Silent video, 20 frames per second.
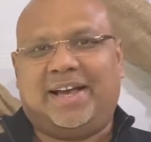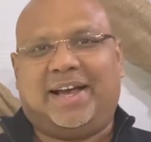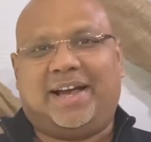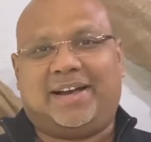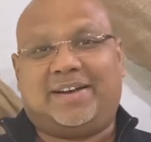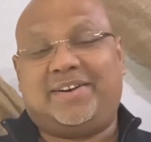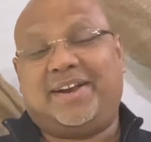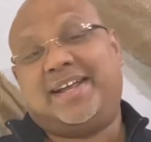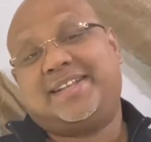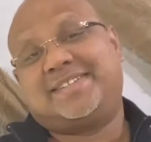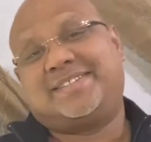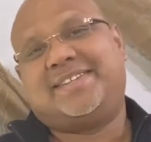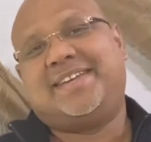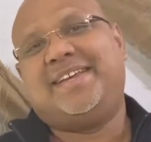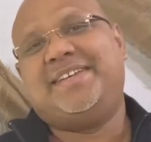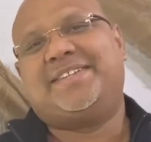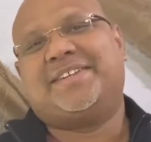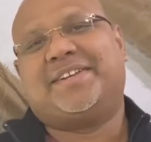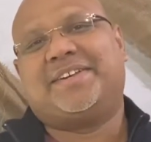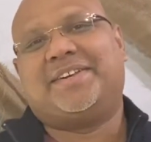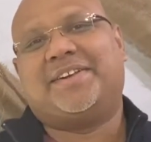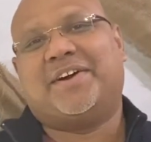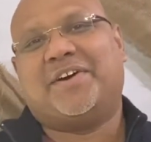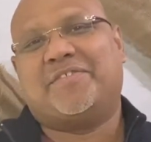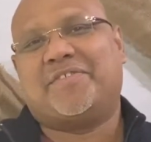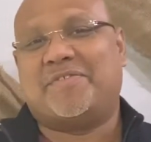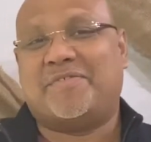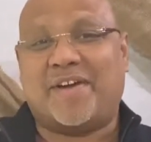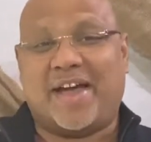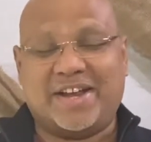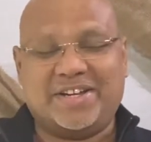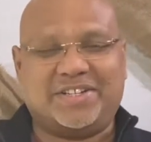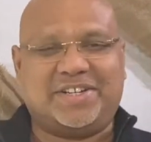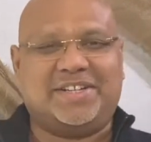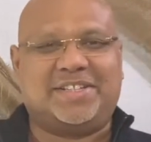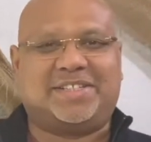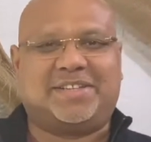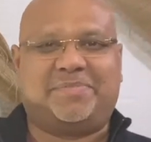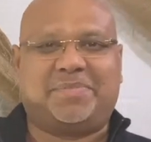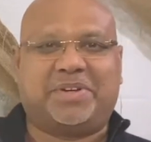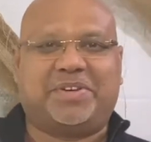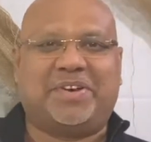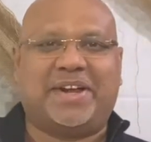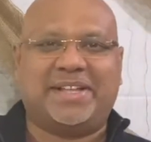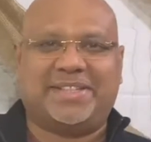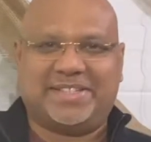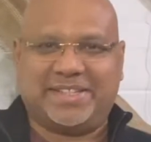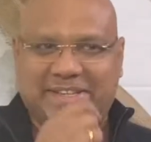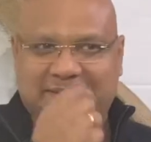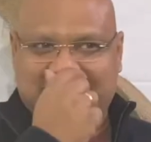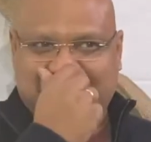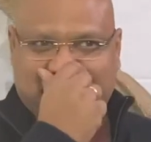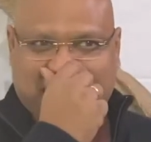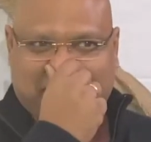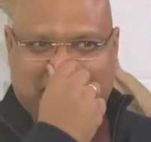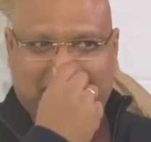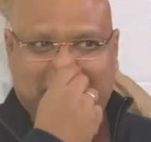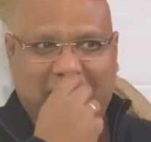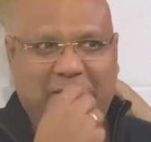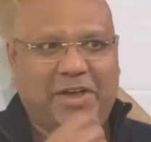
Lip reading: a great season of evangelism, a great season of